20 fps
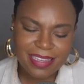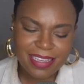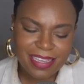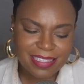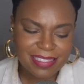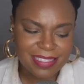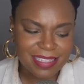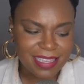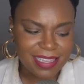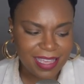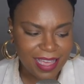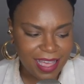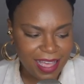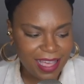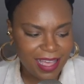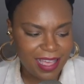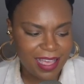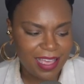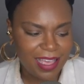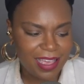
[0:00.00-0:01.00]
is
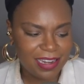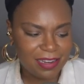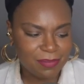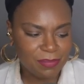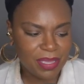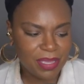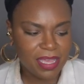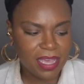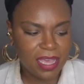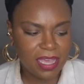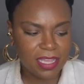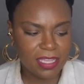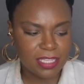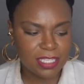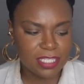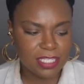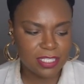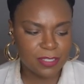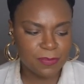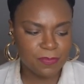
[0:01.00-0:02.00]
God?
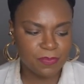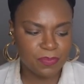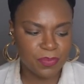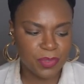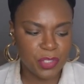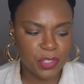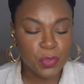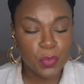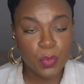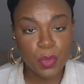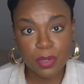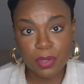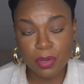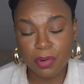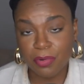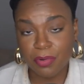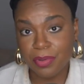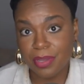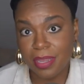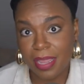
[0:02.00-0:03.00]
Because you were
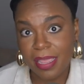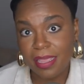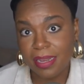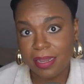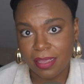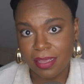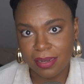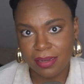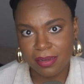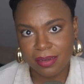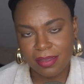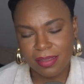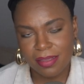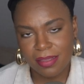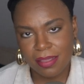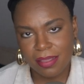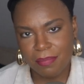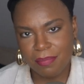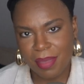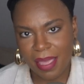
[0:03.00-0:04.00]
created
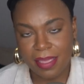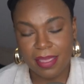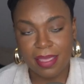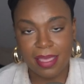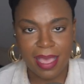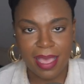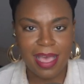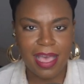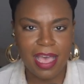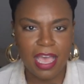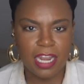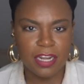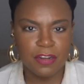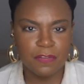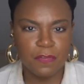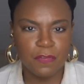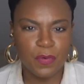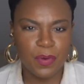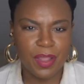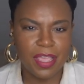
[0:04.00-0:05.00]
by God
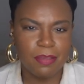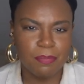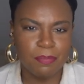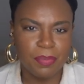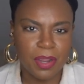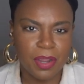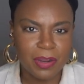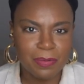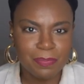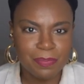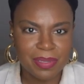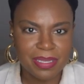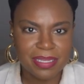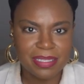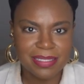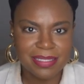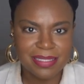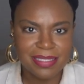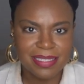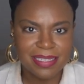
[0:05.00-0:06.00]
for a
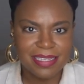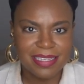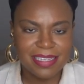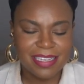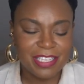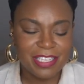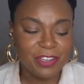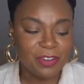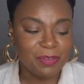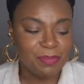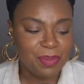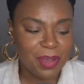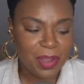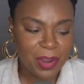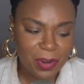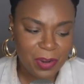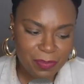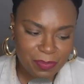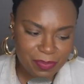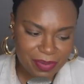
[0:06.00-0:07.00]
purpose. Your
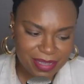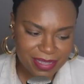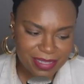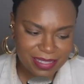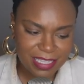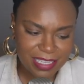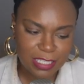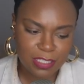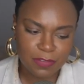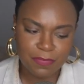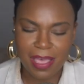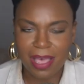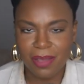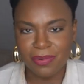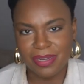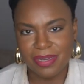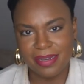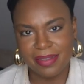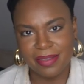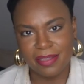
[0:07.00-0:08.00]
purpose is
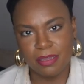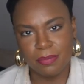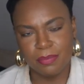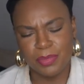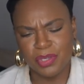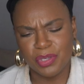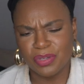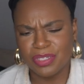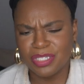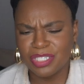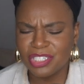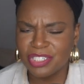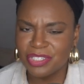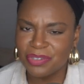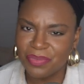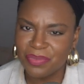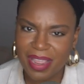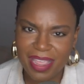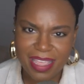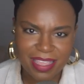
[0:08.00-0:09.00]
found in him. Your
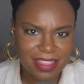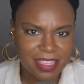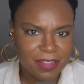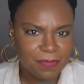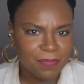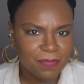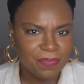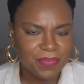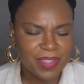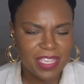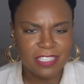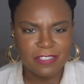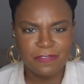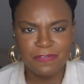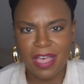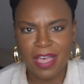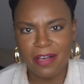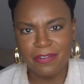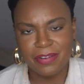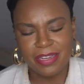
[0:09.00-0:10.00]
strength is
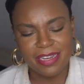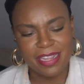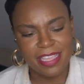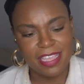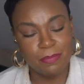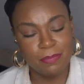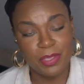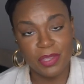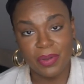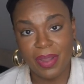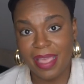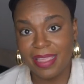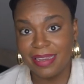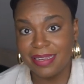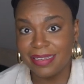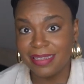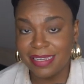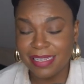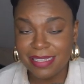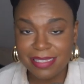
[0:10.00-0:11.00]
found in him. Your
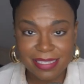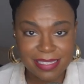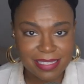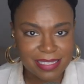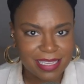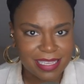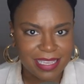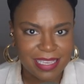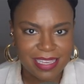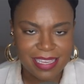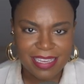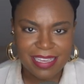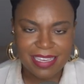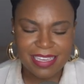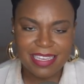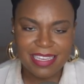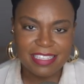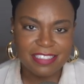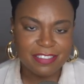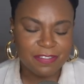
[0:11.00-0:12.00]
identity
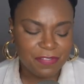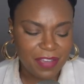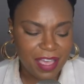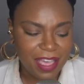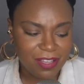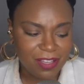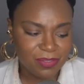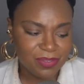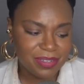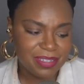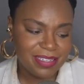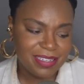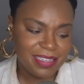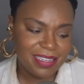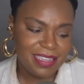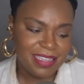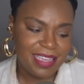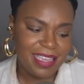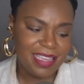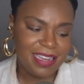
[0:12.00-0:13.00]
is found
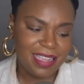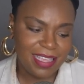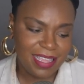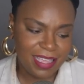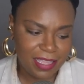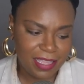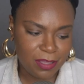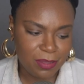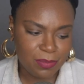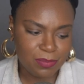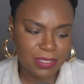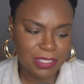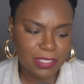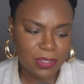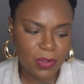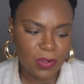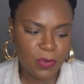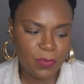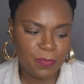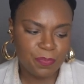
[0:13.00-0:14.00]
in him.
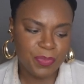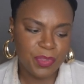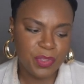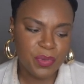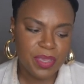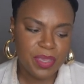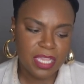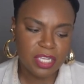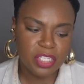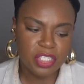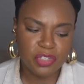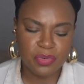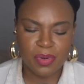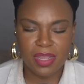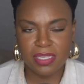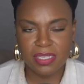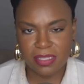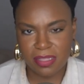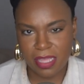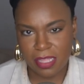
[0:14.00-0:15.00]
So you can
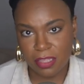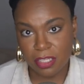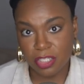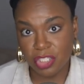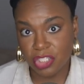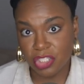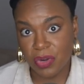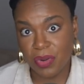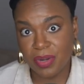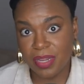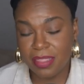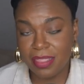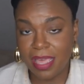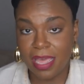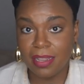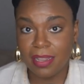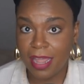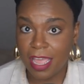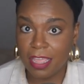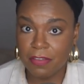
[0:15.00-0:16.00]
trust that the journey
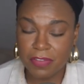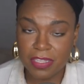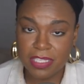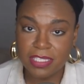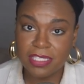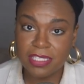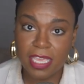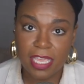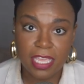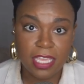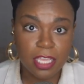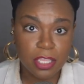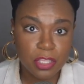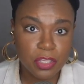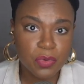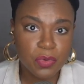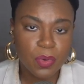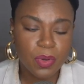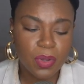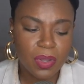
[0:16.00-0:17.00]
that life is taking
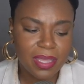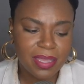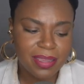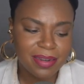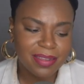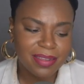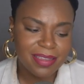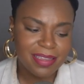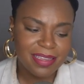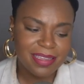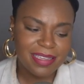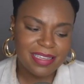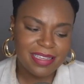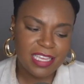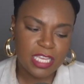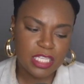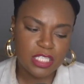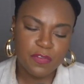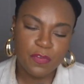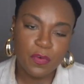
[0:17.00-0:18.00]
you on
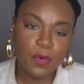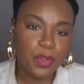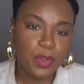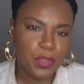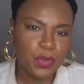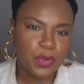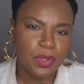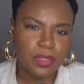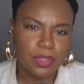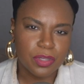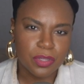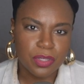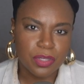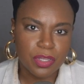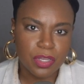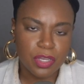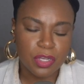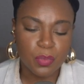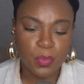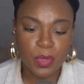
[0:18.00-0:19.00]
is for your
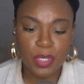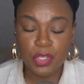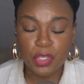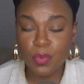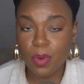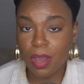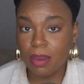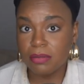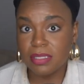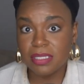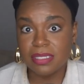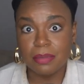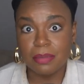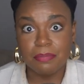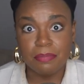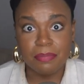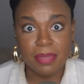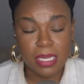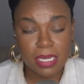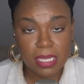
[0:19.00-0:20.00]
good when you are
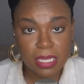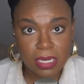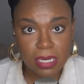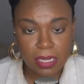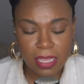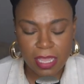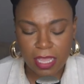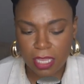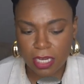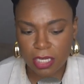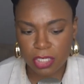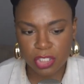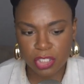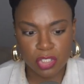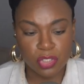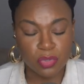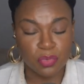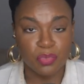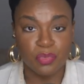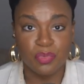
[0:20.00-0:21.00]
submitted and
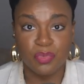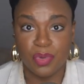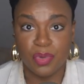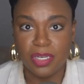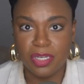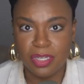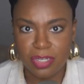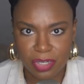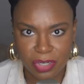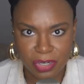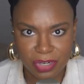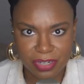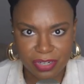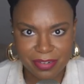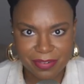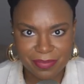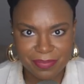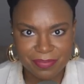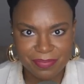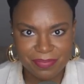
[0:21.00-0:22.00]

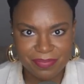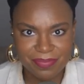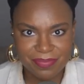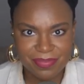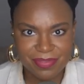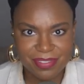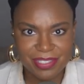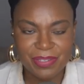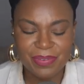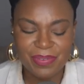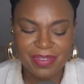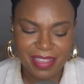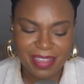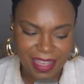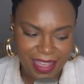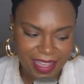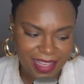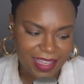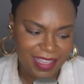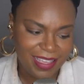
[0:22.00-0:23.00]
surrendered to
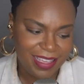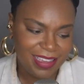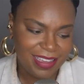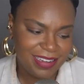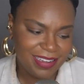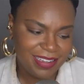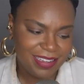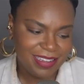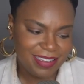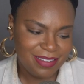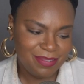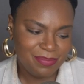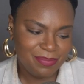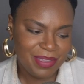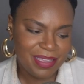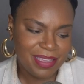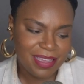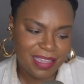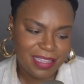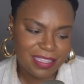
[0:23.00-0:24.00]
God,
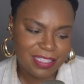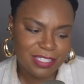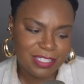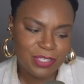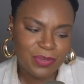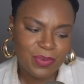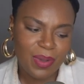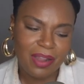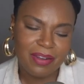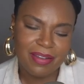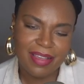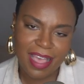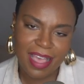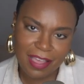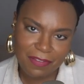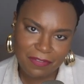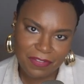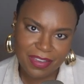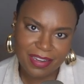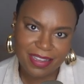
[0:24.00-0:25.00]
because you are
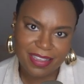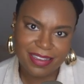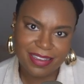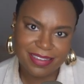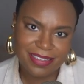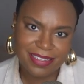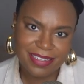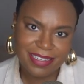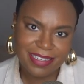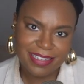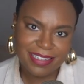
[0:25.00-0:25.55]
confident